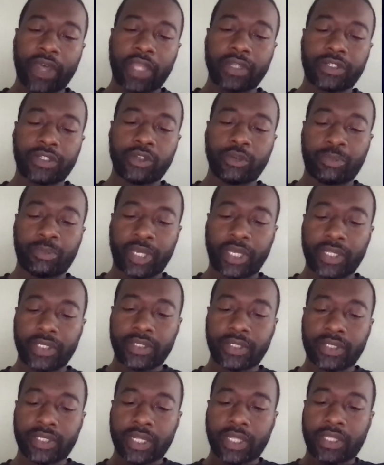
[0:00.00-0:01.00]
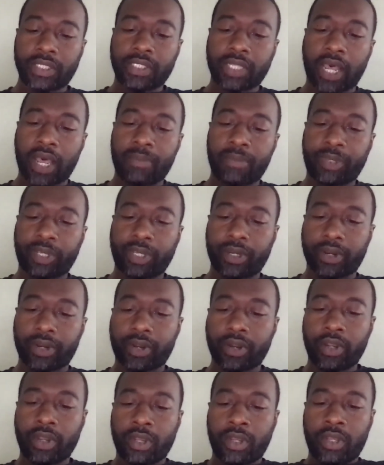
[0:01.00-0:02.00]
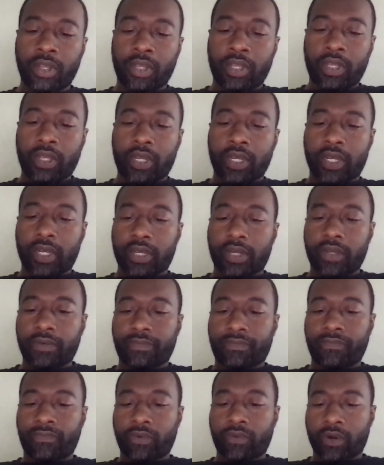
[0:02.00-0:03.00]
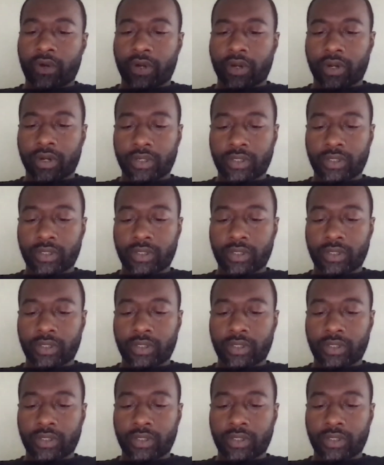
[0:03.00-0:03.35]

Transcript: two pins at the top here for.